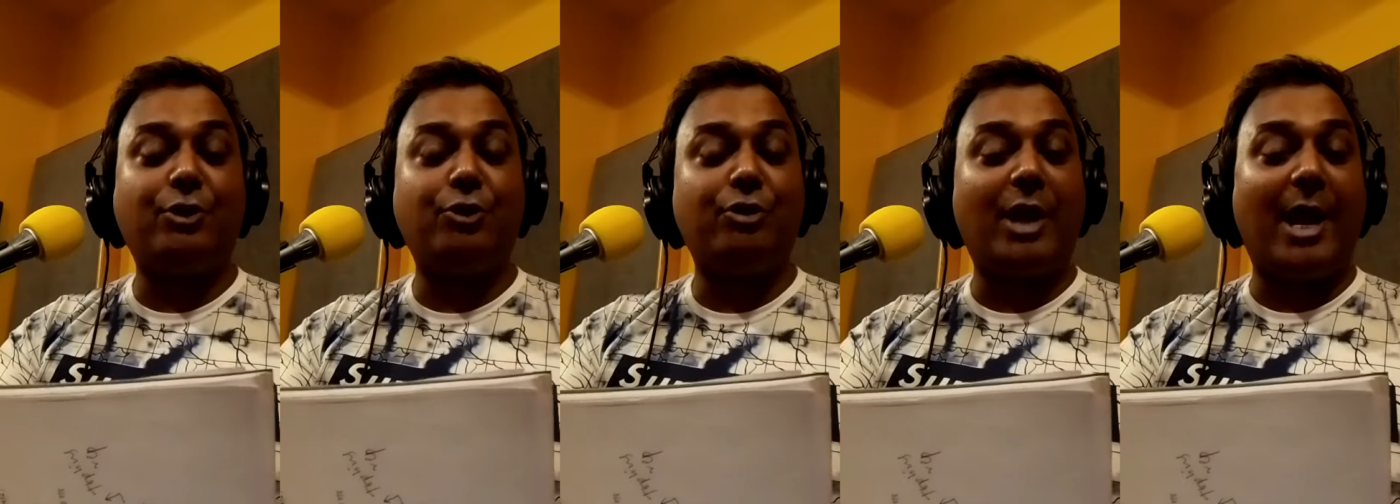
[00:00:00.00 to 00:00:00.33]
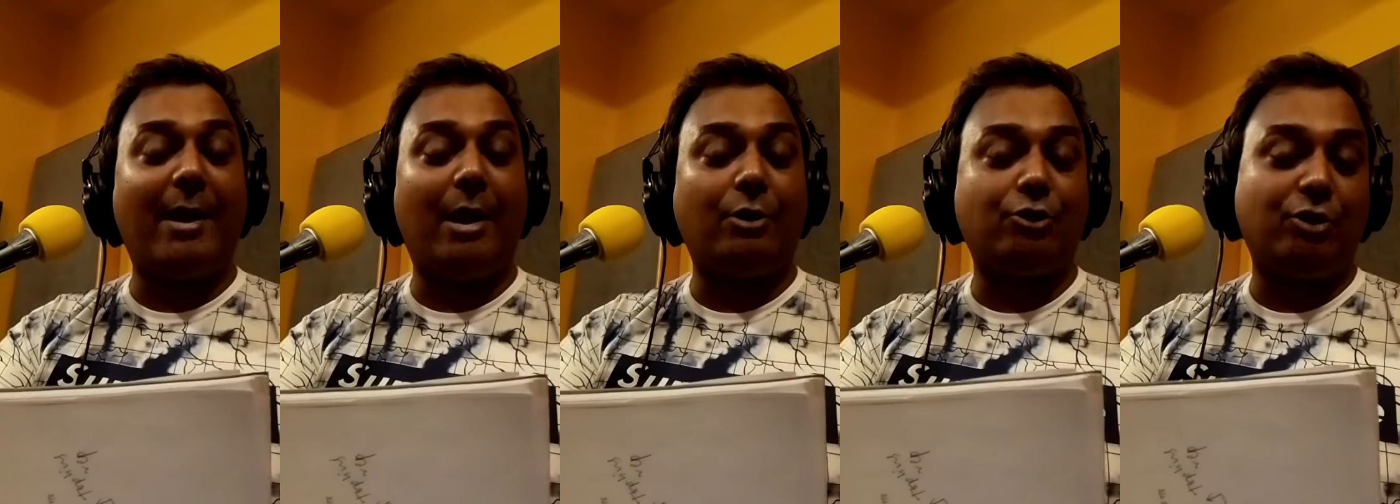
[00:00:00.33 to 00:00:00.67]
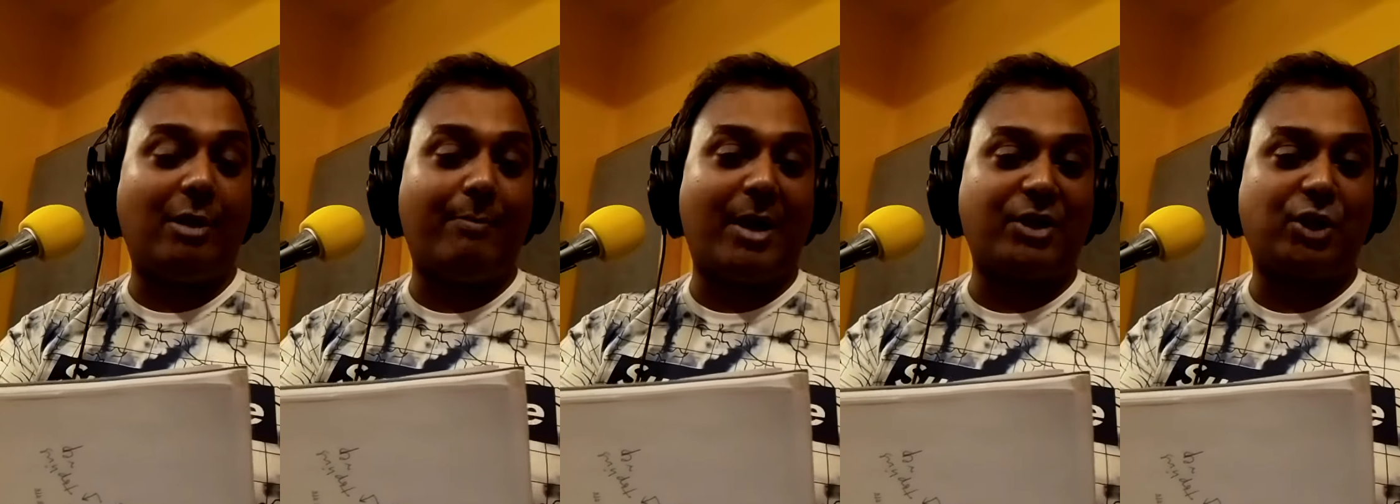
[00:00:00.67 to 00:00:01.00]
to
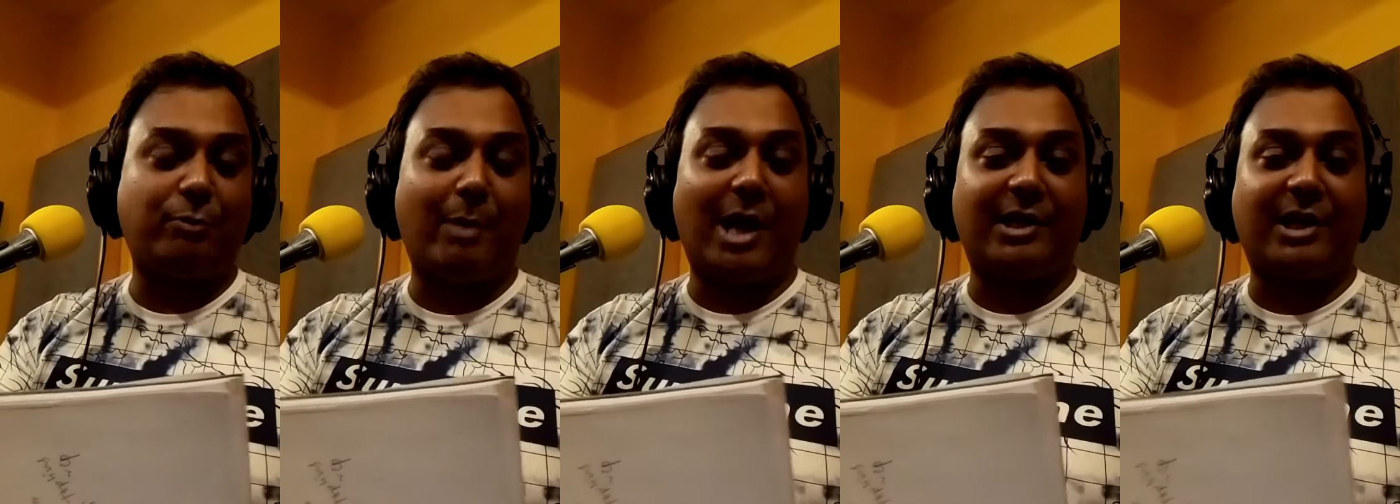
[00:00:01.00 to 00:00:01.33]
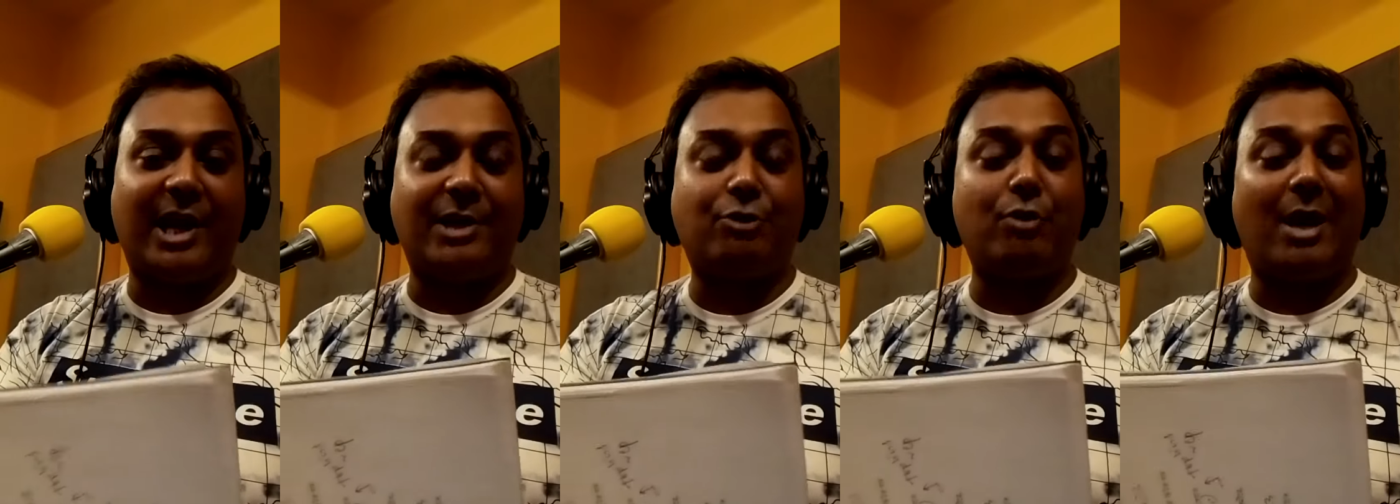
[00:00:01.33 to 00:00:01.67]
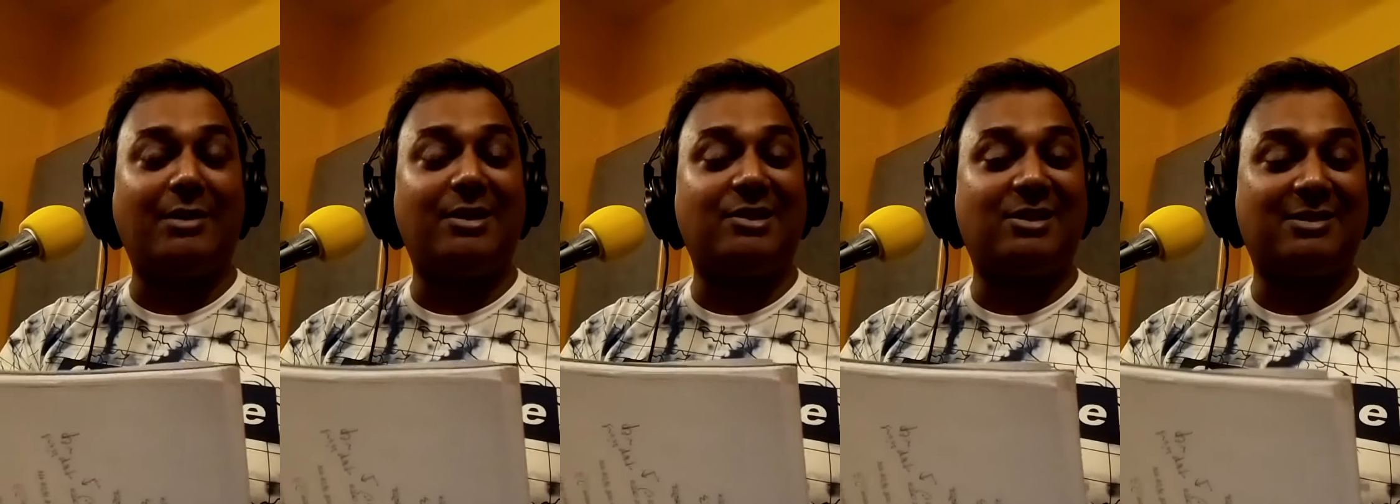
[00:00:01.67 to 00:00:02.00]
the mass market to
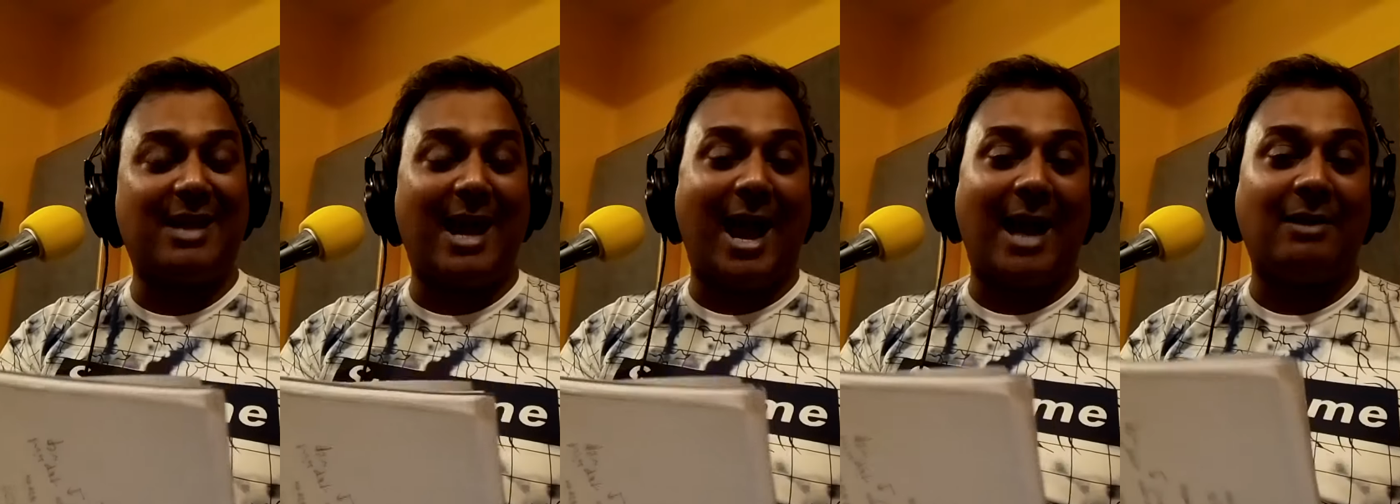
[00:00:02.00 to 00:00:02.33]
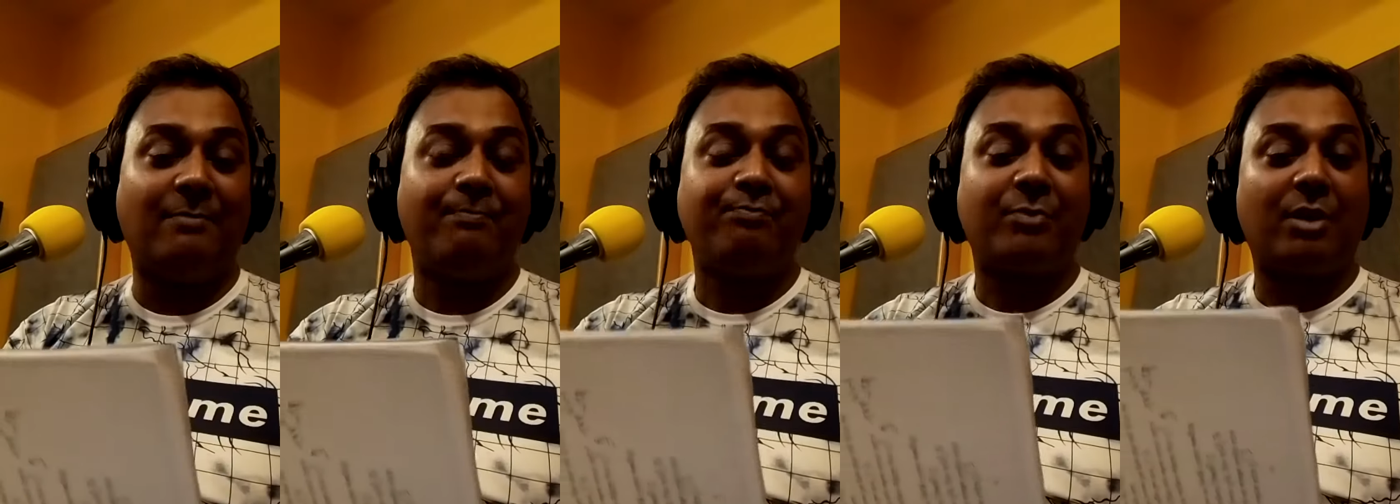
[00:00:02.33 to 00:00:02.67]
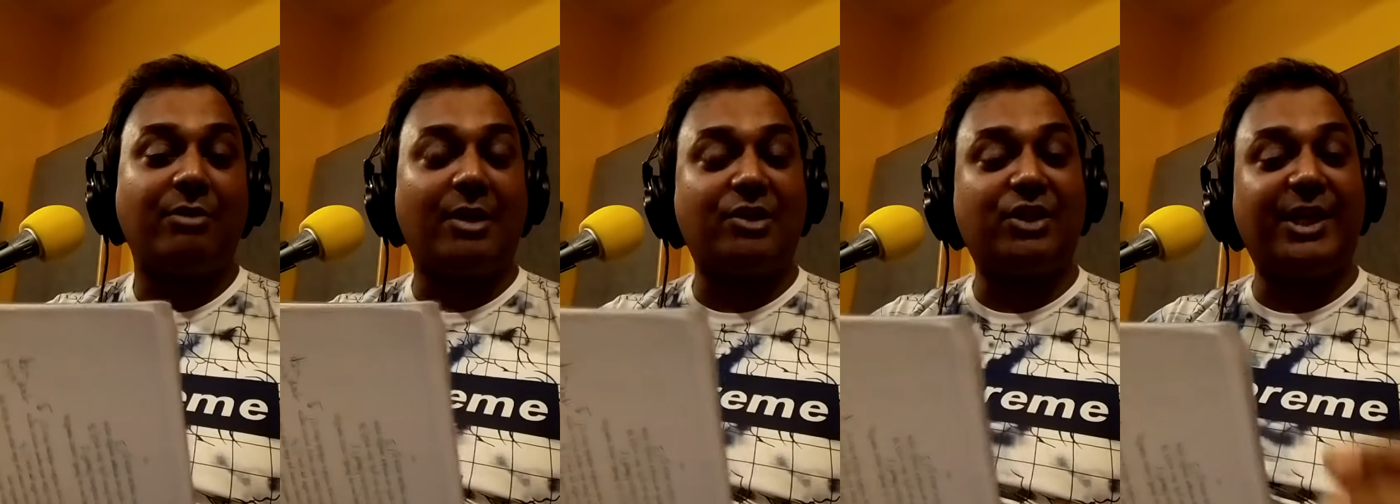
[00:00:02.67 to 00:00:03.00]
understand
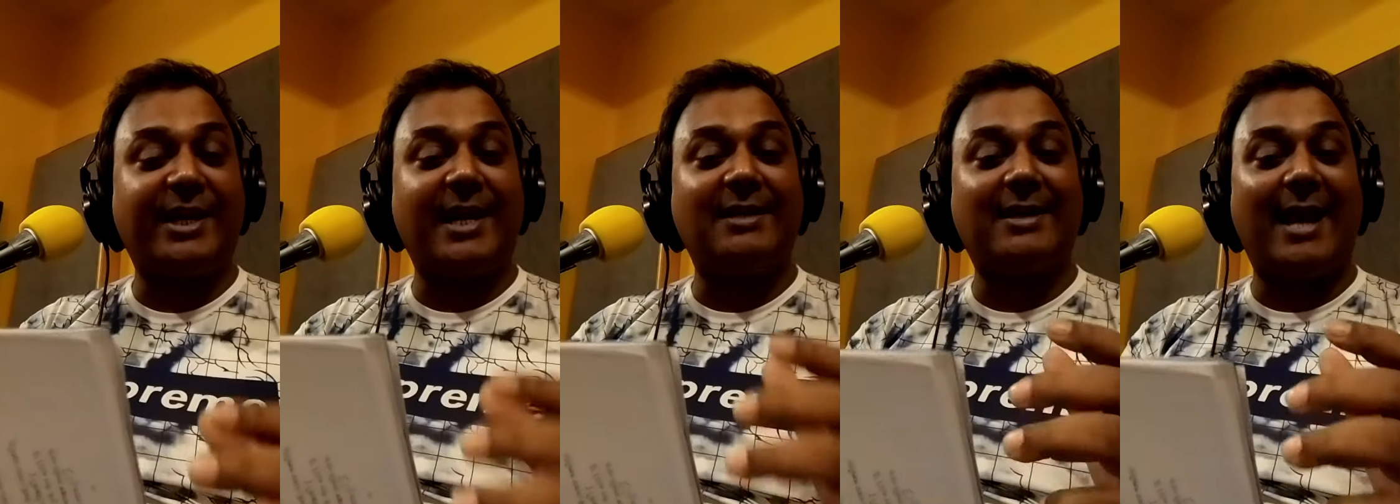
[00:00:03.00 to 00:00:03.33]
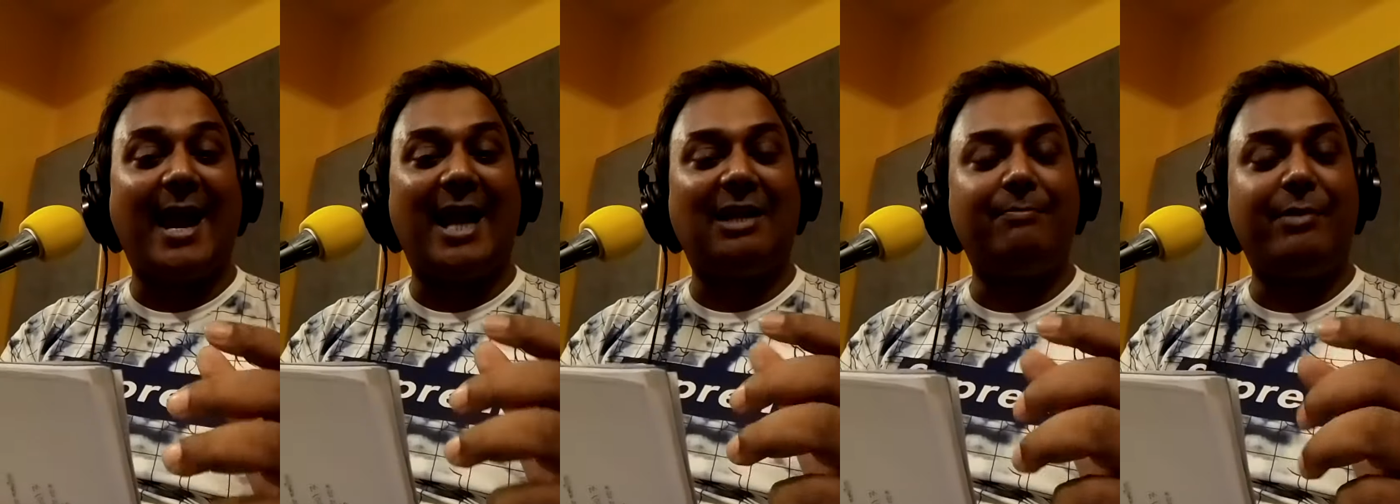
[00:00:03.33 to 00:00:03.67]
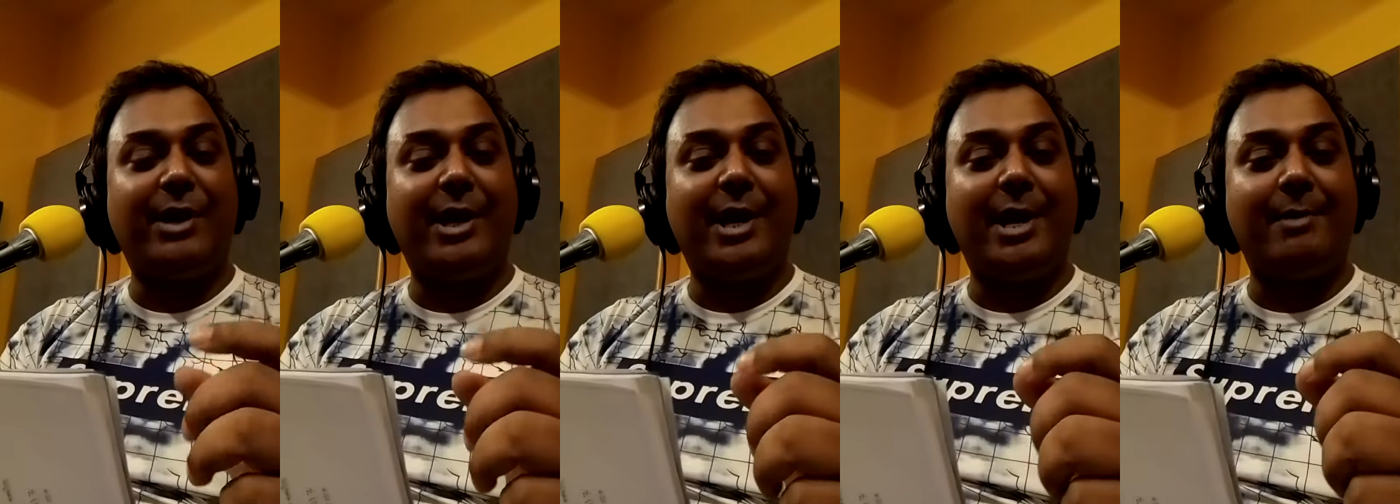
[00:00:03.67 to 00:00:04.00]
the second
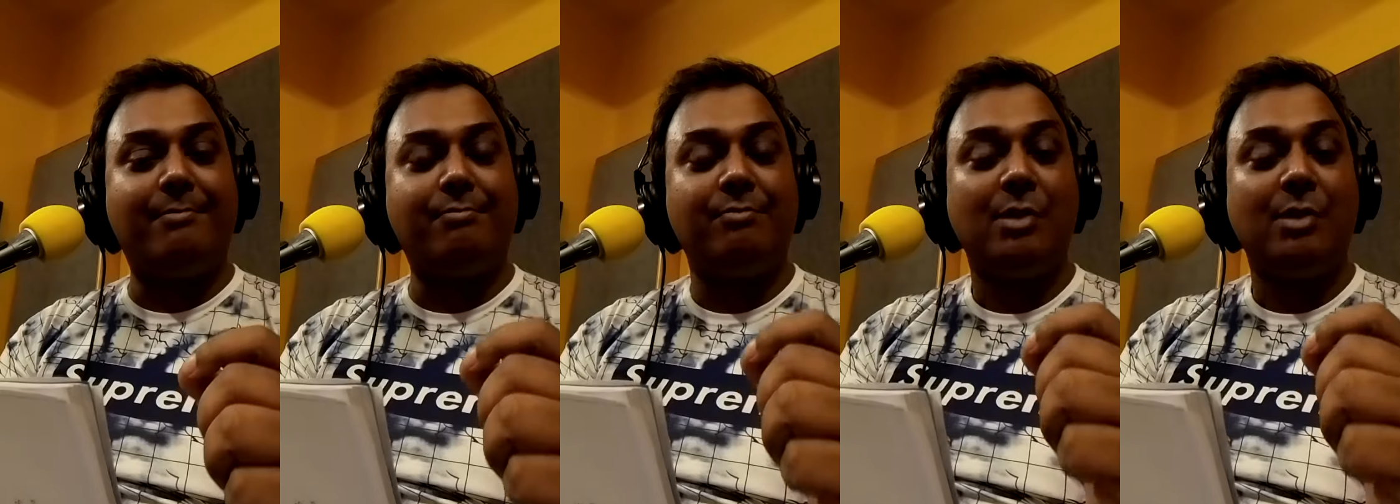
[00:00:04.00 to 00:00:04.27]
album